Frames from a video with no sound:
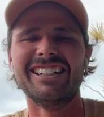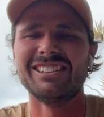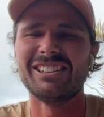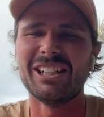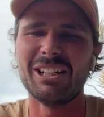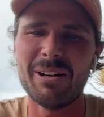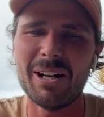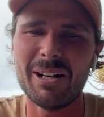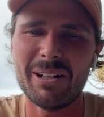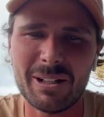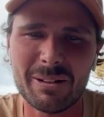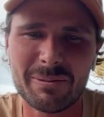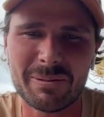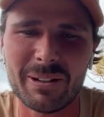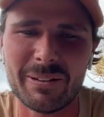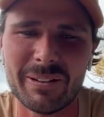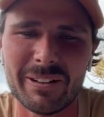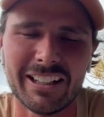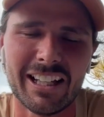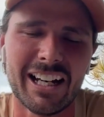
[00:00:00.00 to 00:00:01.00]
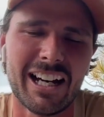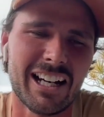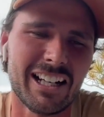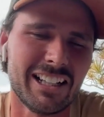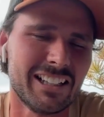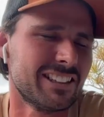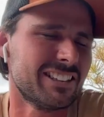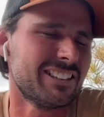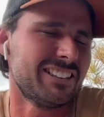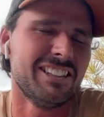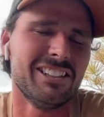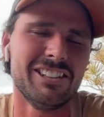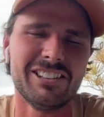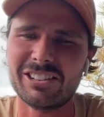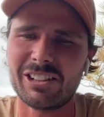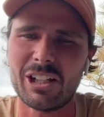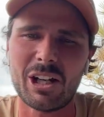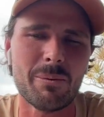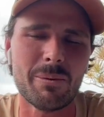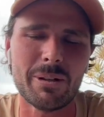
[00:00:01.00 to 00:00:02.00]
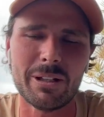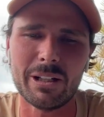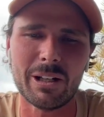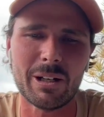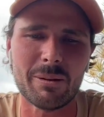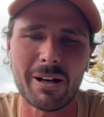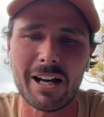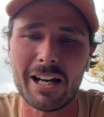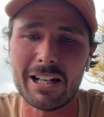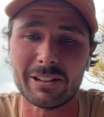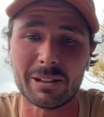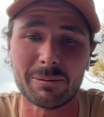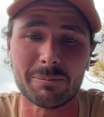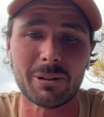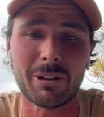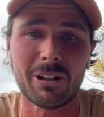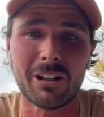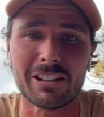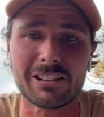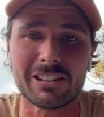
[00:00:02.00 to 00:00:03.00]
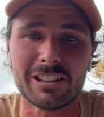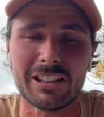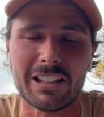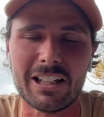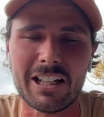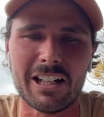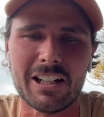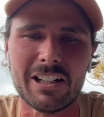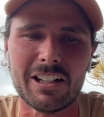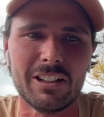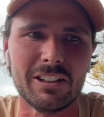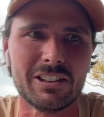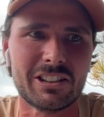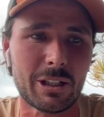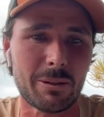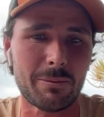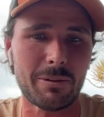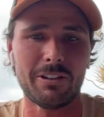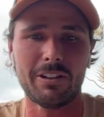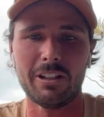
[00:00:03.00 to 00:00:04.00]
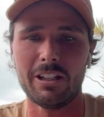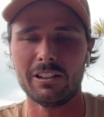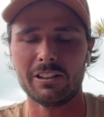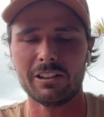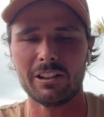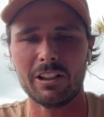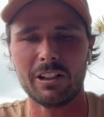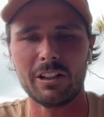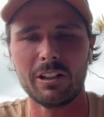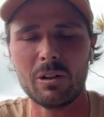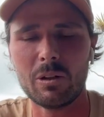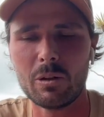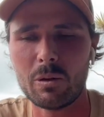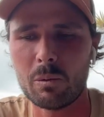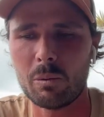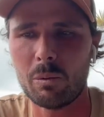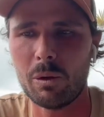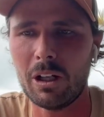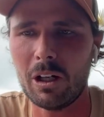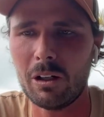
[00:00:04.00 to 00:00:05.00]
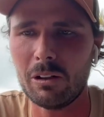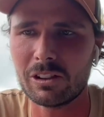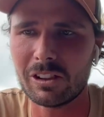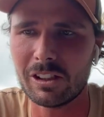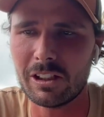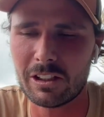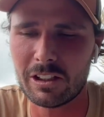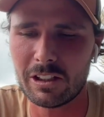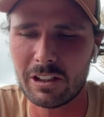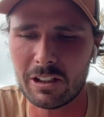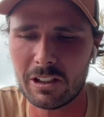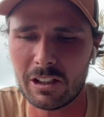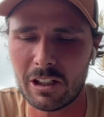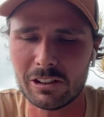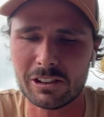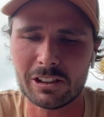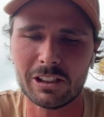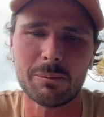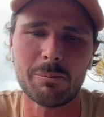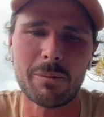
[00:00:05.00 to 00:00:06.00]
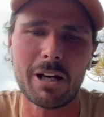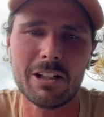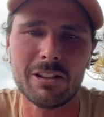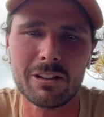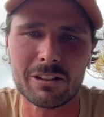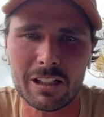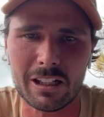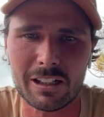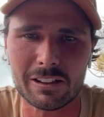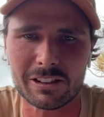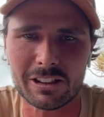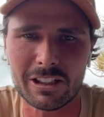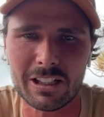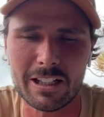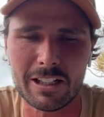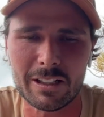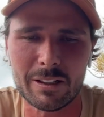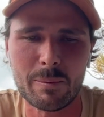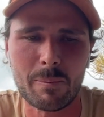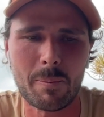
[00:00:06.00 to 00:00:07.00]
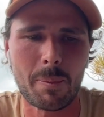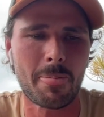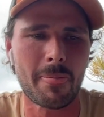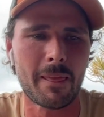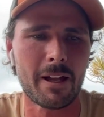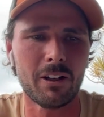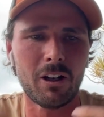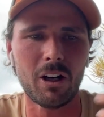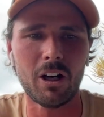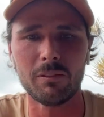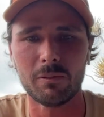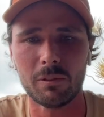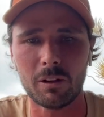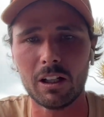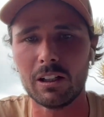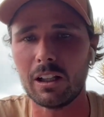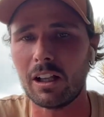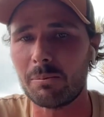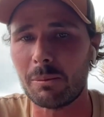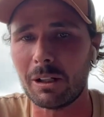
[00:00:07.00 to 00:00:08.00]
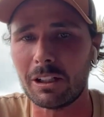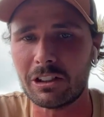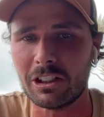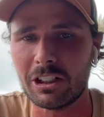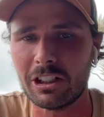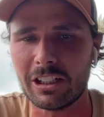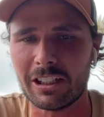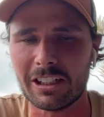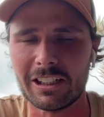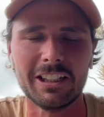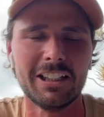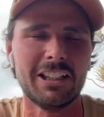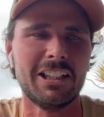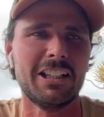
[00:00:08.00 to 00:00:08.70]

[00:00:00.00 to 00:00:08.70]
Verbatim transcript: so that, yeah, probably, nah, there's so many amazing products in there and so many things that when I was at the, I was at the Major Craft stand and I, I love my jigging.